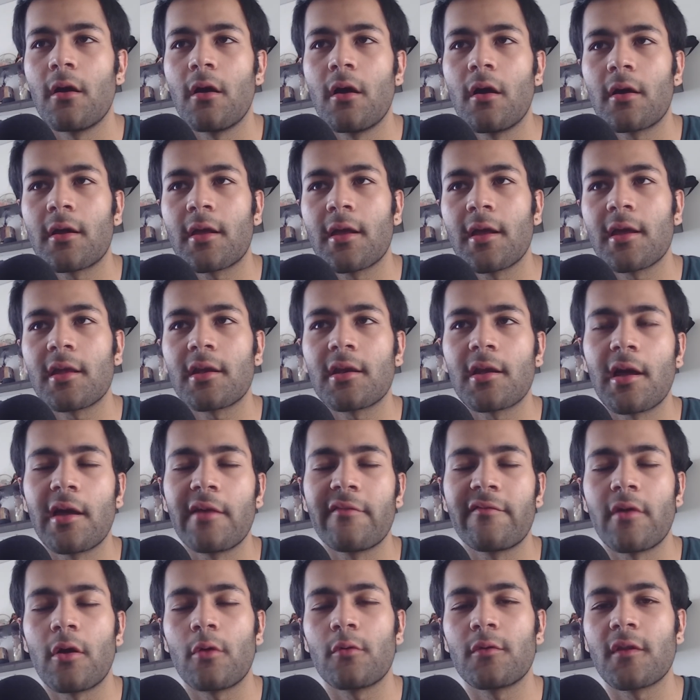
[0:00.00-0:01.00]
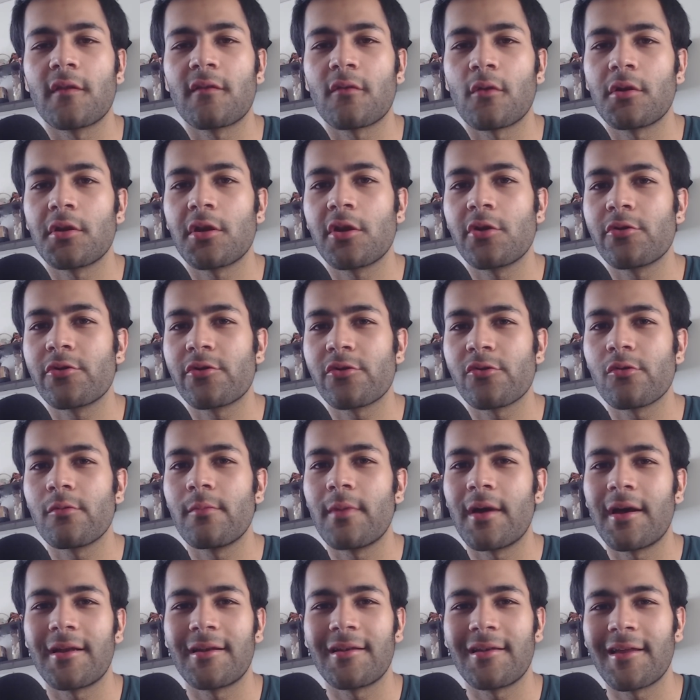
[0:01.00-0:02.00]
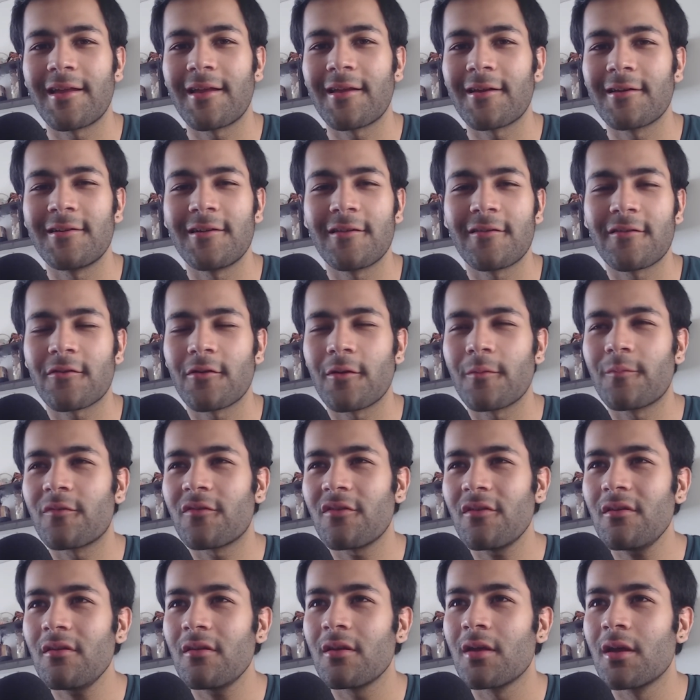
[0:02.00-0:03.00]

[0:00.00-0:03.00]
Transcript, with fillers: Again, I found this on YouTube and link in description.